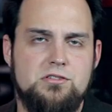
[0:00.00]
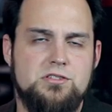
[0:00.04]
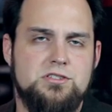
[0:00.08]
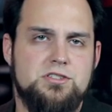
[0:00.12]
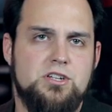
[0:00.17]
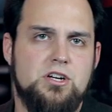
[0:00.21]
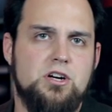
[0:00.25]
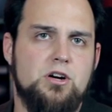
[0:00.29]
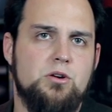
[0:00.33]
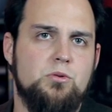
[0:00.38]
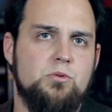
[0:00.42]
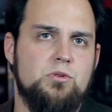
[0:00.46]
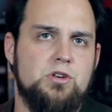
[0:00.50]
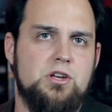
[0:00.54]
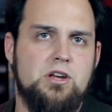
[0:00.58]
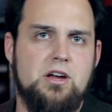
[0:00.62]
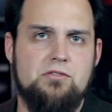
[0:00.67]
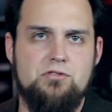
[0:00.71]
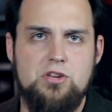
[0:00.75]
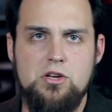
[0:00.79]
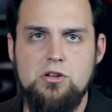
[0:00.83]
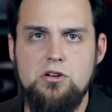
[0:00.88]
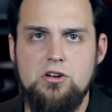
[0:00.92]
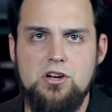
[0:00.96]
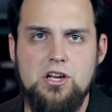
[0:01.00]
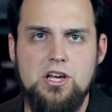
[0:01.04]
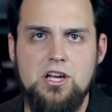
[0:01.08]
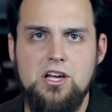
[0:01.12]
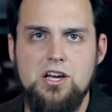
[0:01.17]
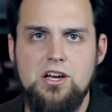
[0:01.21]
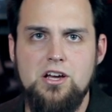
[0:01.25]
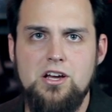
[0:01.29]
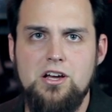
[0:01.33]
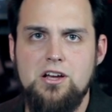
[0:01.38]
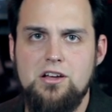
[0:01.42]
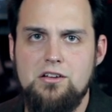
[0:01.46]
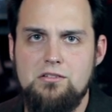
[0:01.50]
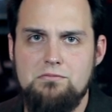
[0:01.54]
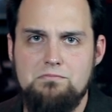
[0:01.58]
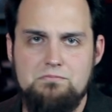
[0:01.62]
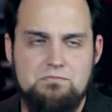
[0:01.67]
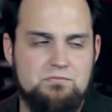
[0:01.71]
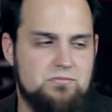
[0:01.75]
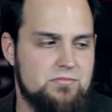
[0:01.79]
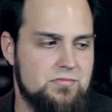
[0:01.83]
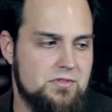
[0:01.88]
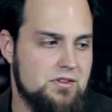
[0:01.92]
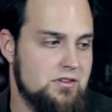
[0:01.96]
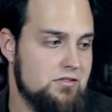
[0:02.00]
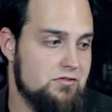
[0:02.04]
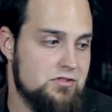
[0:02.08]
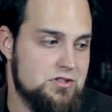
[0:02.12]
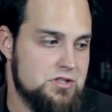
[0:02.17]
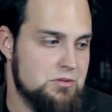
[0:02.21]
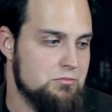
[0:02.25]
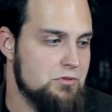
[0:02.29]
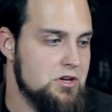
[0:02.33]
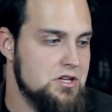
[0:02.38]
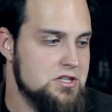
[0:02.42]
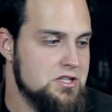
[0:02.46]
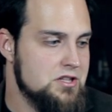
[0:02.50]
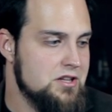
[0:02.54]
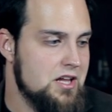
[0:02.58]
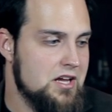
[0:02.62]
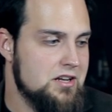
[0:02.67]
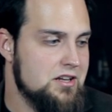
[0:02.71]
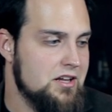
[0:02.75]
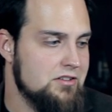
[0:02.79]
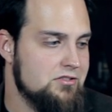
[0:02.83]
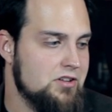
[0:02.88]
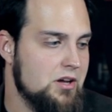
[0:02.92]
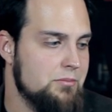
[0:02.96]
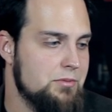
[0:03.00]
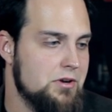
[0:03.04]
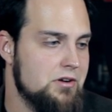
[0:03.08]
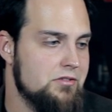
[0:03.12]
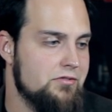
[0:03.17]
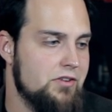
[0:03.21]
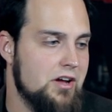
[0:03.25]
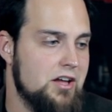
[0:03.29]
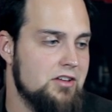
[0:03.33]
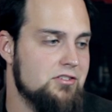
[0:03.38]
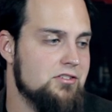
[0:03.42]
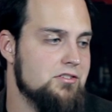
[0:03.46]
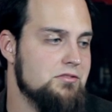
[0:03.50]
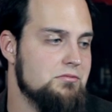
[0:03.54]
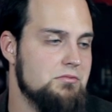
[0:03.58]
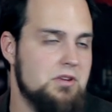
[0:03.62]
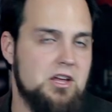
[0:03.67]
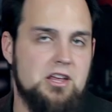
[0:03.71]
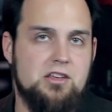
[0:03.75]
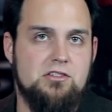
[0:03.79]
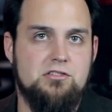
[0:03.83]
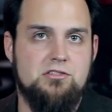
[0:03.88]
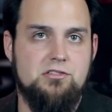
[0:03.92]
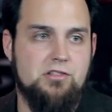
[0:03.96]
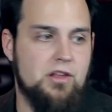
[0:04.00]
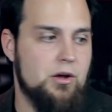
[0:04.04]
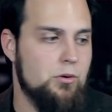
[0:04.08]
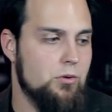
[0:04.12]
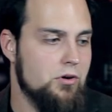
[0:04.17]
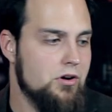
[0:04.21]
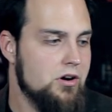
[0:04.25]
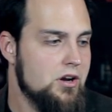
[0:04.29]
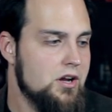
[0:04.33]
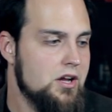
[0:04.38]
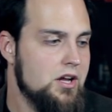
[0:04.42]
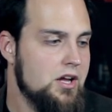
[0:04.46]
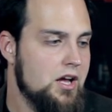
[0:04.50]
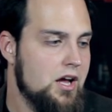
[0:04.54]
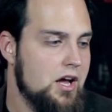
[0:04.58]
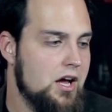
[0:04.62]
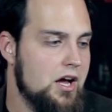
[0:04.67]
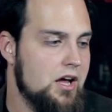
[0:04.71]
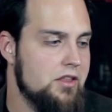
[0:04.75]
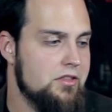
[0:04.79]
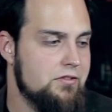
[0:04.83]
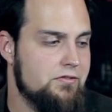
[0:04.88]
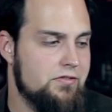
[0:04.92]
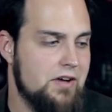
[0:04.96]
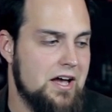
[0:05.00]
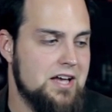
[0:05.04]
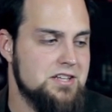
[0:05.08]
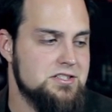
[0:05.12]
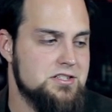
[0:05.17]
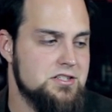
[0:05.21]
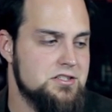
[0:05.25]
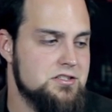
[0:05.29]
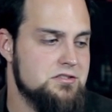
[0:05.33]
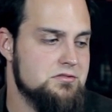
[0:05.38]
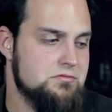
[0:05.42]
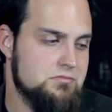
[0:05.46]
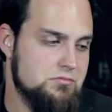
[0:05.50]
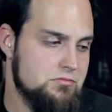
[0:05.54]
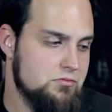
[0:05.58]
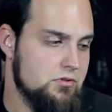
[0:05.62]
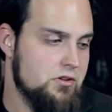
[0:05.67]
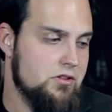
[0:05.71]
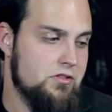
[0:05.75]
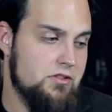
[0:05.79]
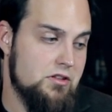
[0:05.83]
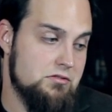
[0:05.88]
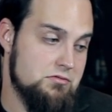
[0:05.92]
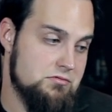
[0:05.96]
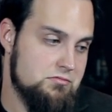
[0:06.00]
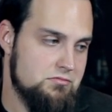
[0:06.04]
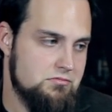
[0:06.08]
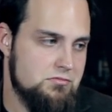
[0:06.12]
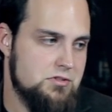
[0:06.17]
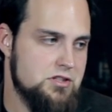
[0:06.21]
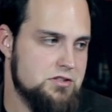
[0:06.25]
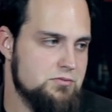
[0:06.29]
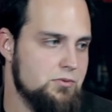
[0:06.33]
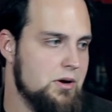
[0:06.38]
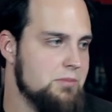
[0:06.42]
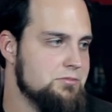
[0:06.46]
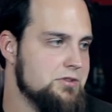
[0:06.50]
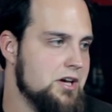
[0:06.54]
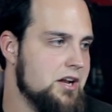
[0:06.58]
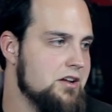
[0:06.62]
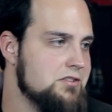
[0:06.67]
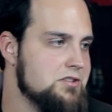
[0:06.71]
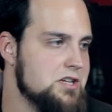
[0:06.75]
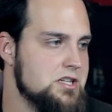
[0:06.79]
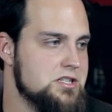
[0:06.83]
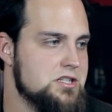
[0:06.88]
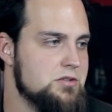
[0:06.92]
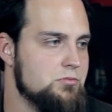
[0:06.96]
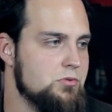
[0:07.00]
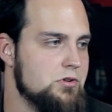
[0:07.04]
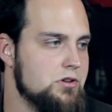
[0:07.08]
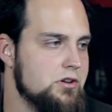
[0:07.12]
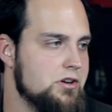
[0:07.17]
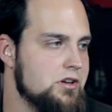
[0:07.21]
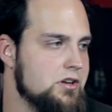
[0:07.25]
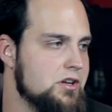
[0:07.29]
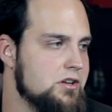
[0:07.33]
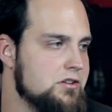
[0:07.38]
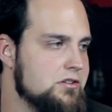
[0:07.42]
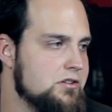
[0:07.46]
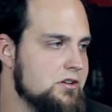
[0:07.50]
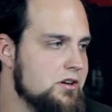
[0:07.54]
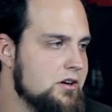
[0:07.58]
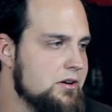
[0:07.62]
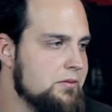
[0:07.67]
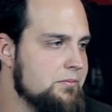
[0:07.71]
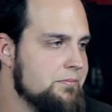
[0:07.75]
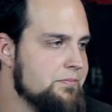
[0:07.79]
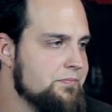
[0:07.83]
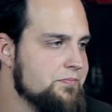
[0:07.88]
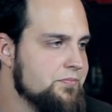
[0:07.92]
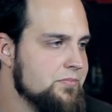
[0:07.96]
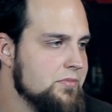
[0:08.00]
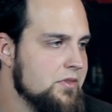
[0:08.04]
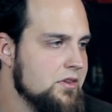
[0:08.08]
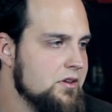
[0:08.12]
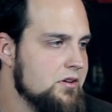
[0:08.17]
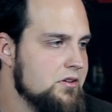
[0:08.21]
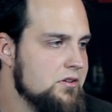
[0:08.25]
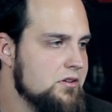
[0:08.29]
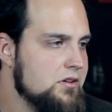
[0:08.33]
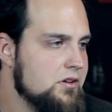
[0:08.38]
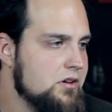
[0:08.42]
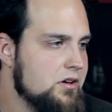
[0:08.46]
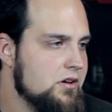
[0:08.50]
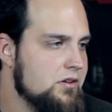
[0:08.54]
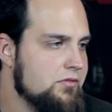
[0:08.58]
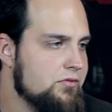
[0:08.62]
So when you have Unity, for some reason that desktop interface is slower. Uh, the fastest, well, the, this website I tested, we're looking at uh, uh,